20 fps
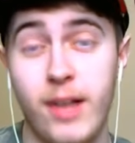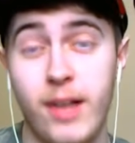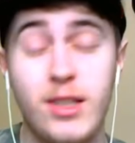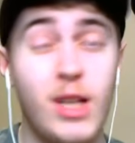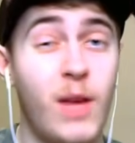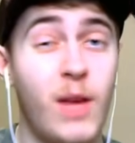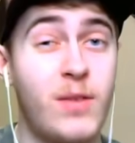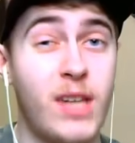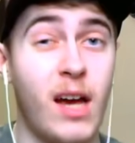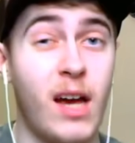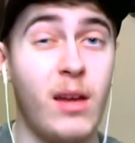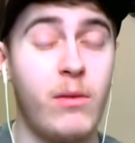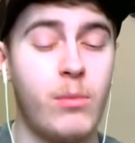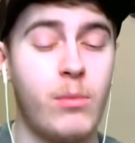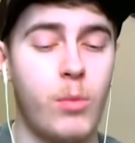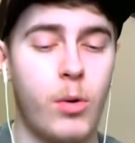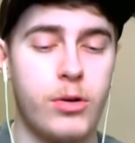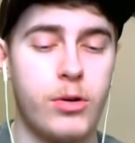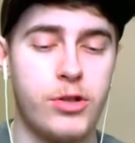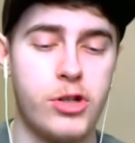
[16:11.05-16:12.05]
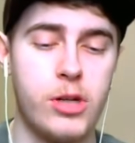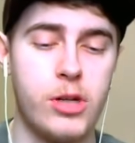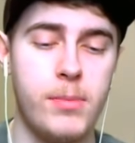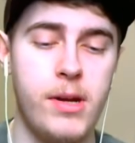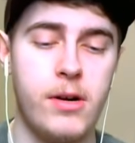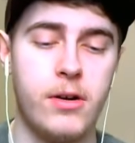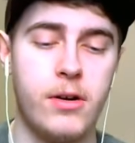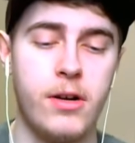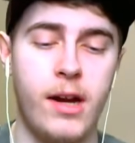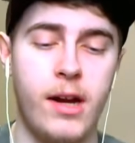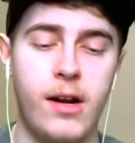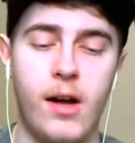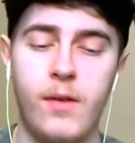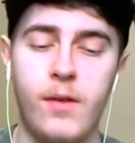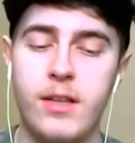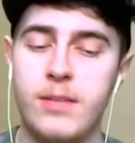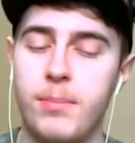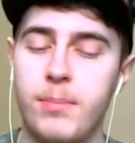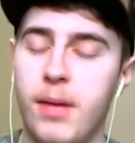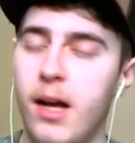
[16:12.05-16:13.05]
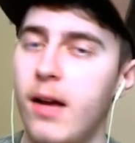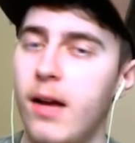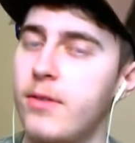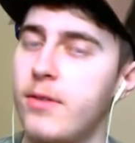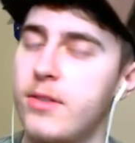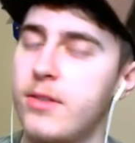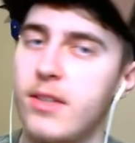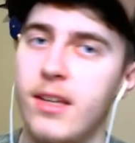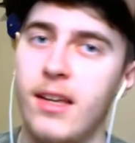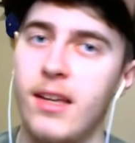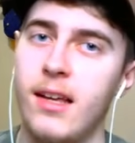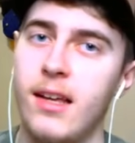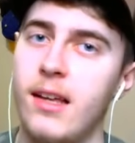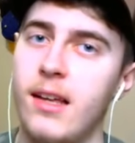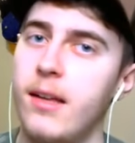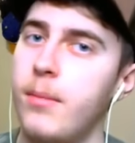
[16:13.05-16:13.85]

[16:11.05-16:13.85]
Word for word: Yeah, he gets the sacrifice too, if he strikes me down.